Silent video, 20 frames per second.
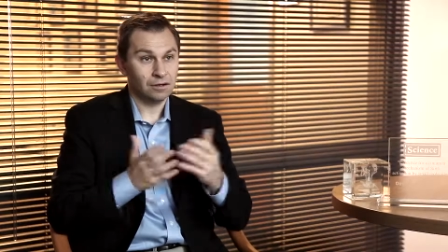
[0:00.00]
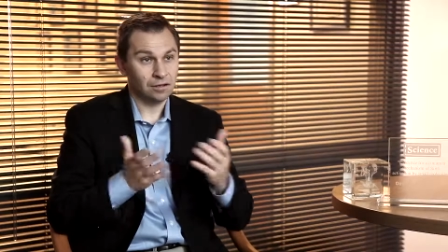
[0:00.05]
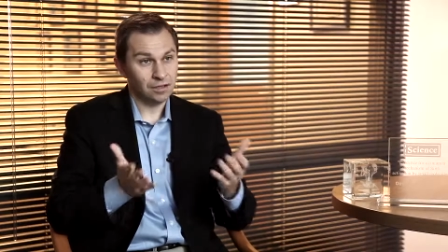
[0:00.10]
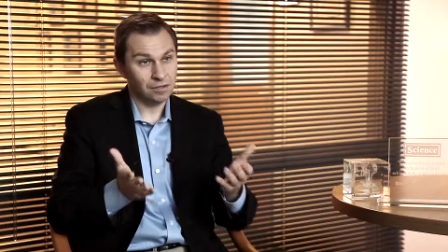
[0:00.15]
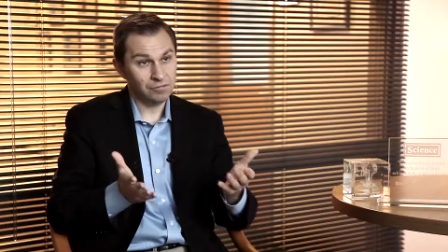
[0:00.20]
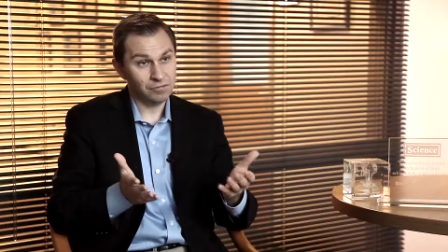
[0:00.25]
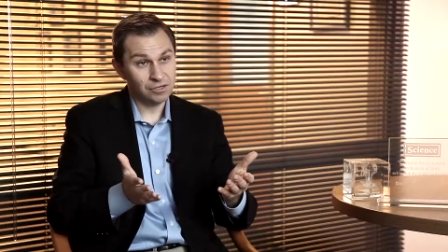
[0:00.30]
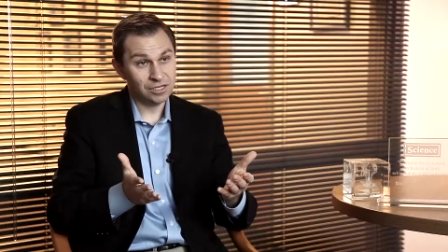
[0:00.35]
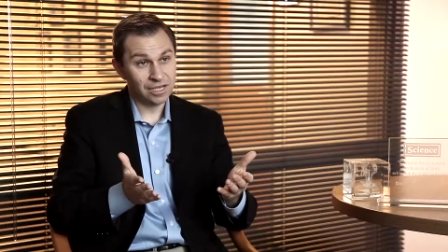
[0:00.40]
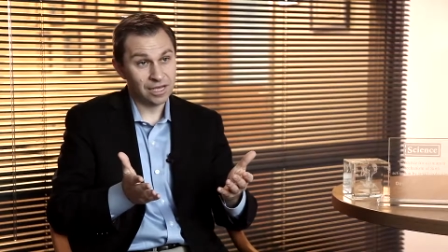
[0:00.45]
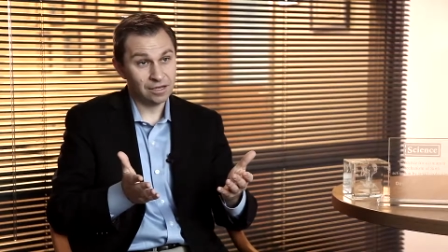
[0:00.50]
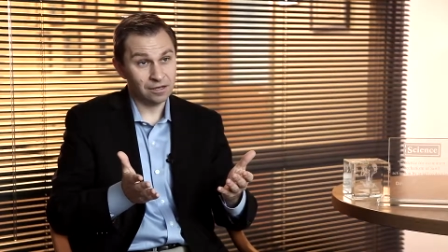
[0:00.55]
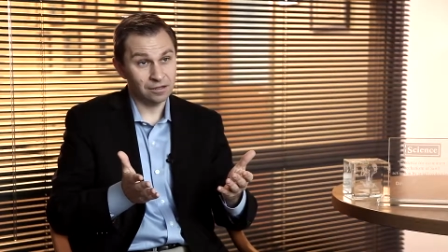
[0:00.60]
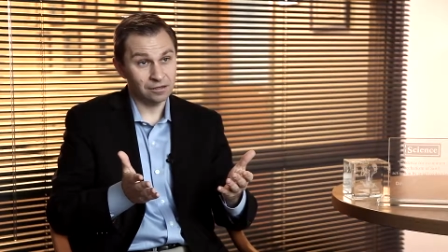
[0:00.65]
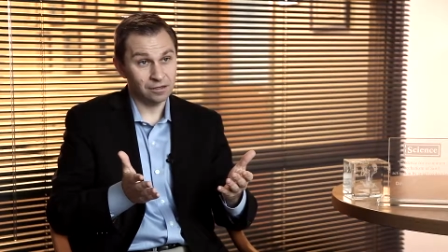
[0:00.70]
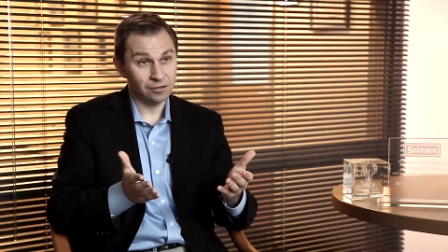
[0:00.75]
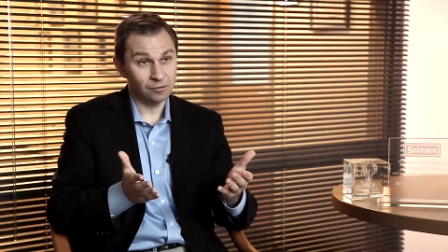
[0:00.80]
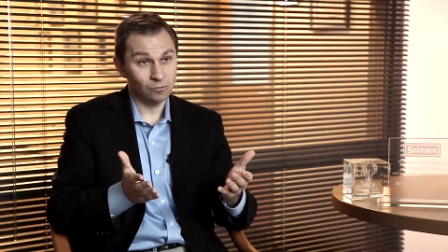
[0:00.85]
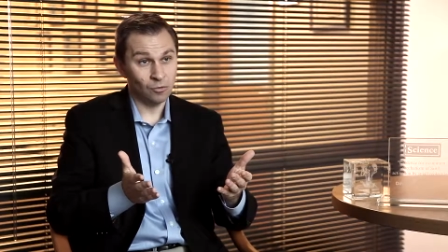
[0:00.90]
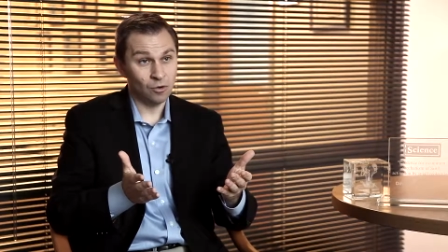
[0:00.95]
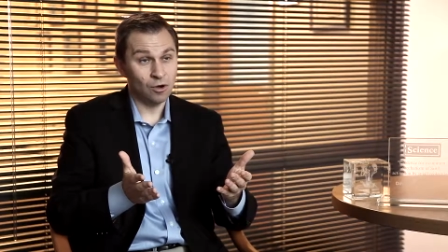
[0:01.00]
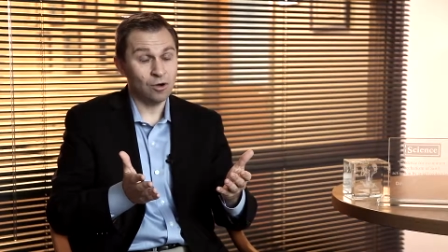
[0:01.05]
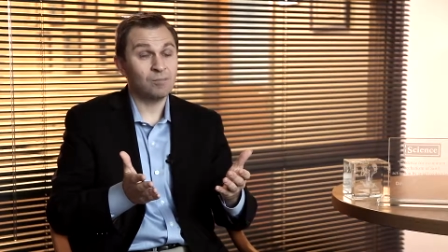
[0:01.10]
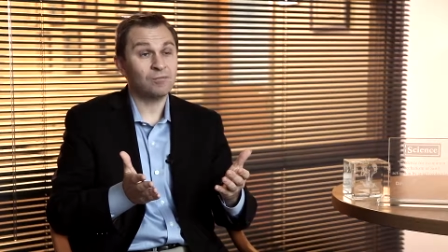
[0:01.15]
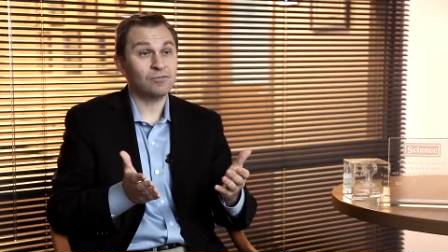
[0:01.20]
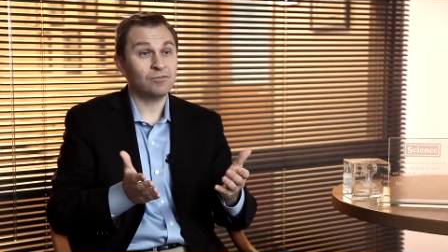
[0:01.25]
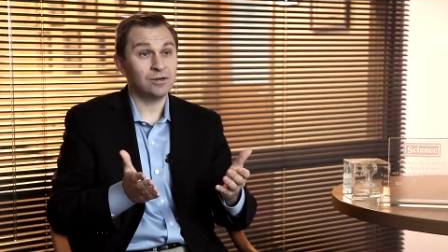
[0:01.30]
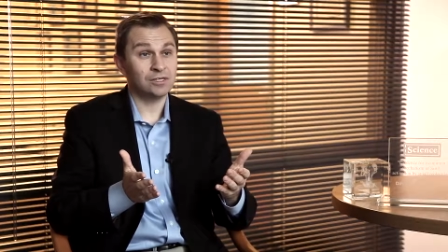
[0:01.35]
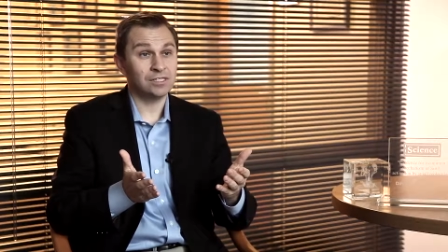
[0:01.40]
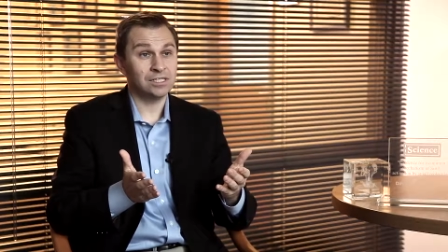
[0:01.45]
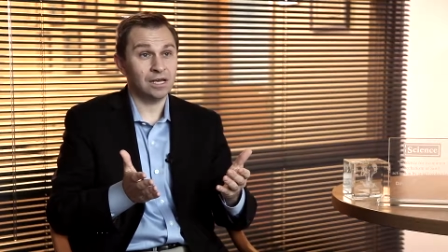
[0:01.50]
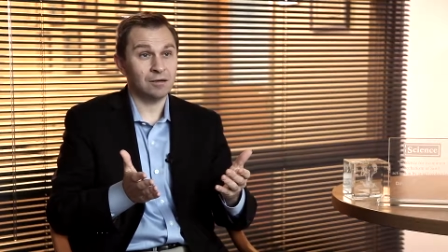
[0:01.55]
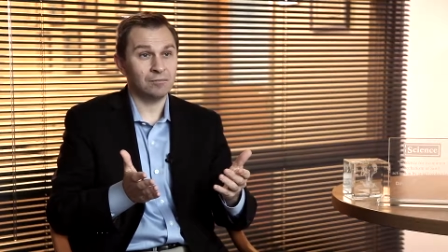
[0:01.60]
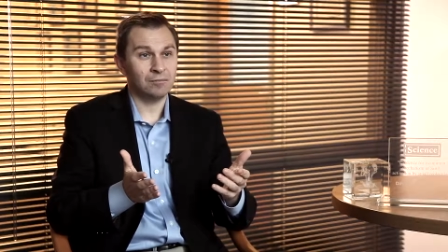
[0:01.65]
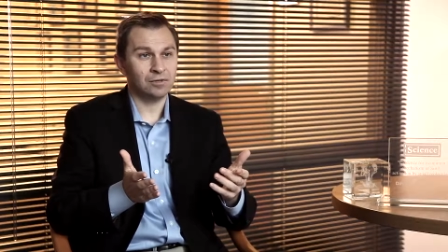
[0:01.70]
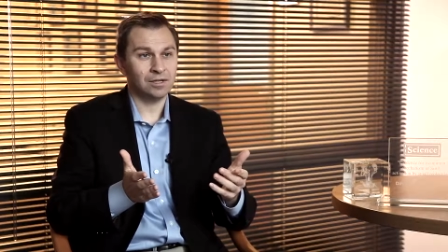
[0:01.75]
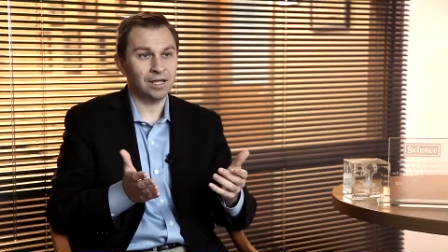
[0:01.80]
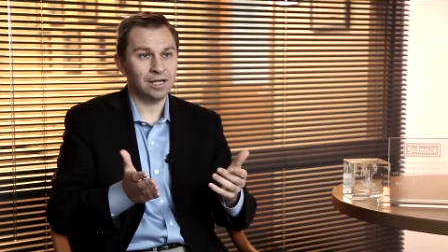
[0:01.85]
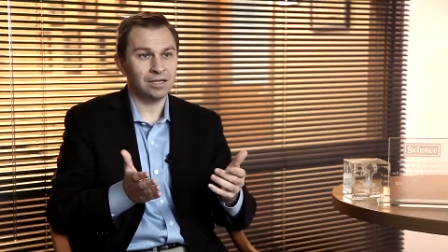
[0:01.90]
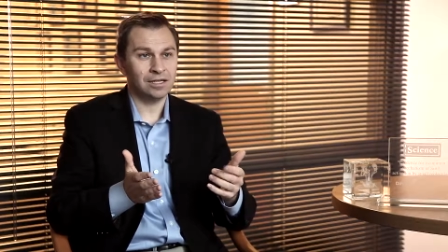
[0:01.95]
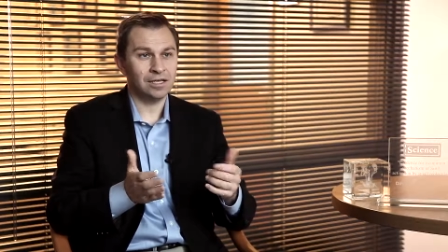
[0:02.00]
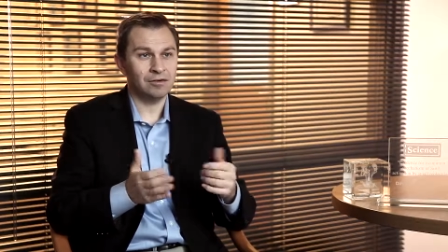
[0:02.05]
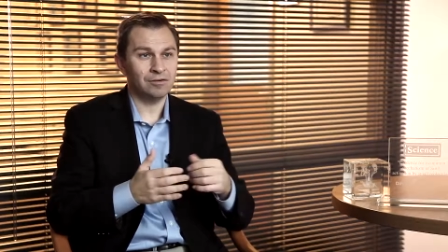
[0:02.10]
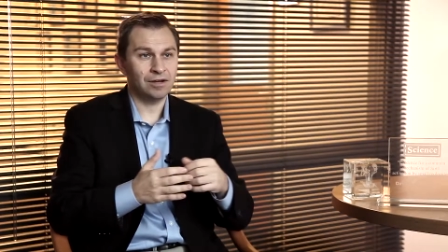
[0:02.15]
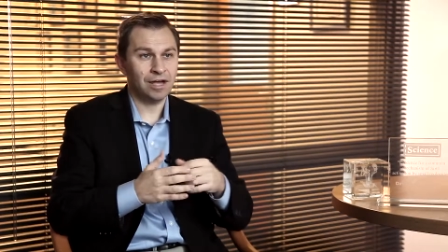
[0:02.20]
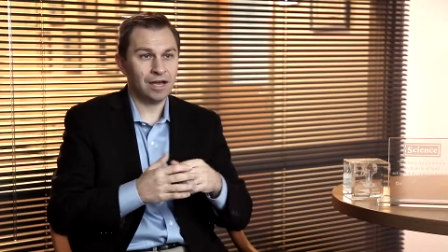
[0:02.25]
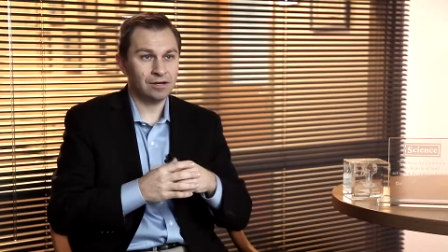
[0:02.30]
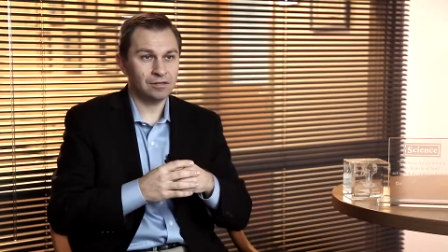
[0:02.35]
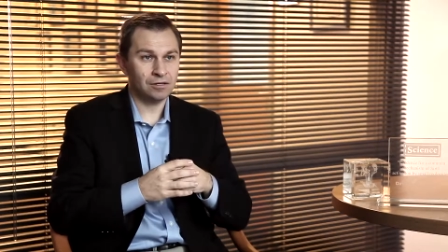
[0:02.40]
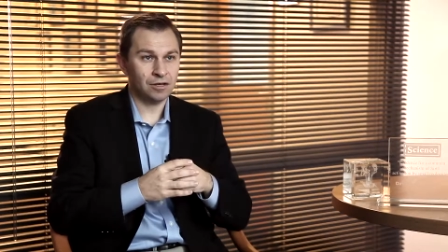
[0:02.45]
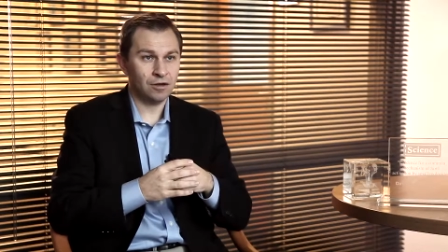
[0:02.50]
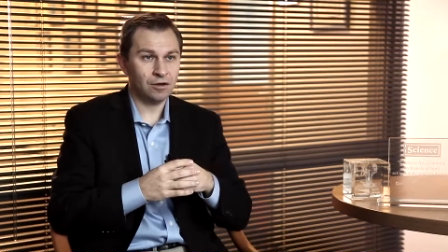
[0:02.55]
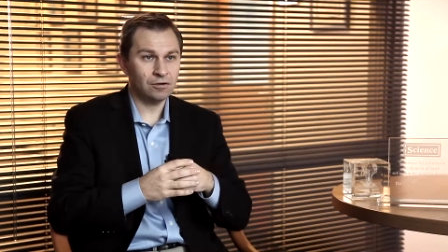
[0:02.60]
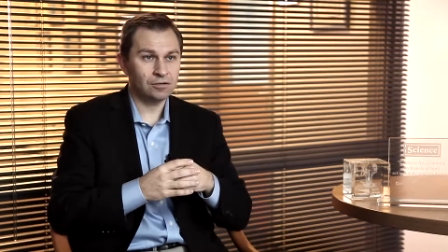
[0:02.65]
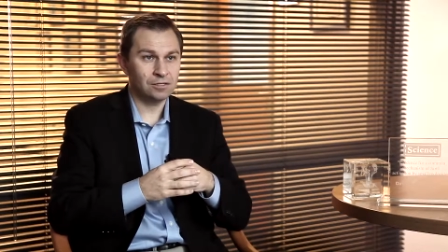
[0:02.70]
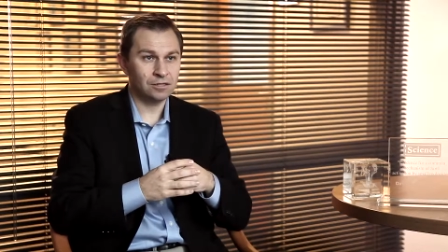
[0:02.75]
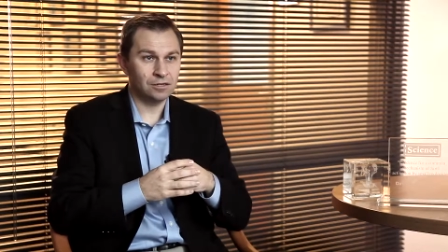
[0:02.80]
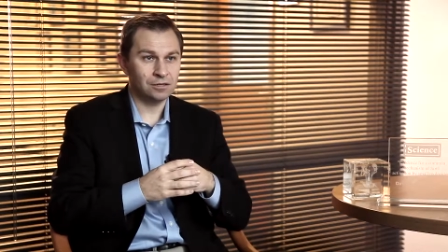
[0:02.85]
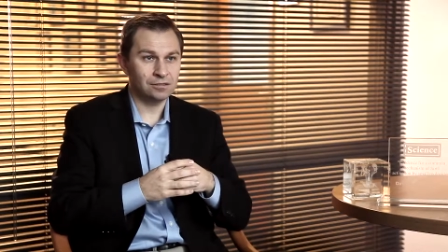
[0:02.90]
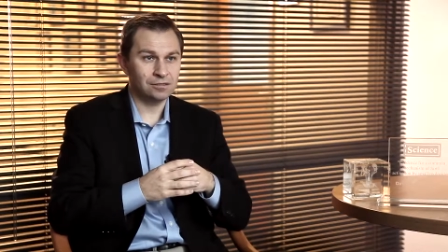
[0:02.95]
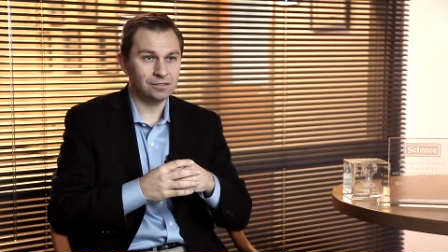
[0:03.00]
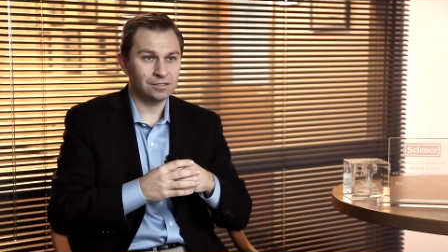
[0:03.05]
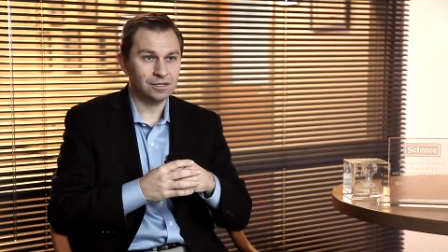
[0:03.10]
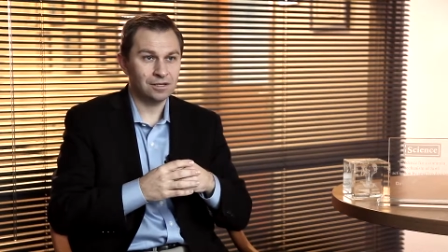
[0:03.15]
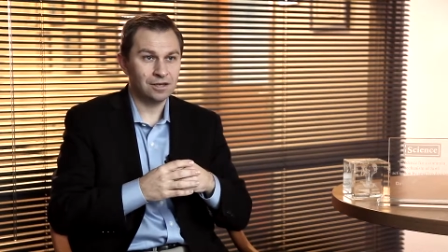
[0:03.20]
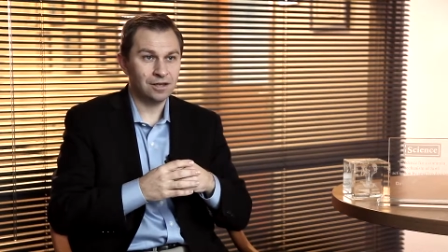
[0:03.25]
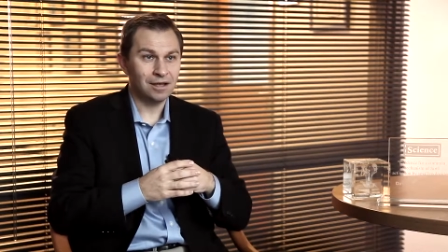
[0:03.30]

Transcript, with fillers: If you take a little worm, for example, and give it antioxidants,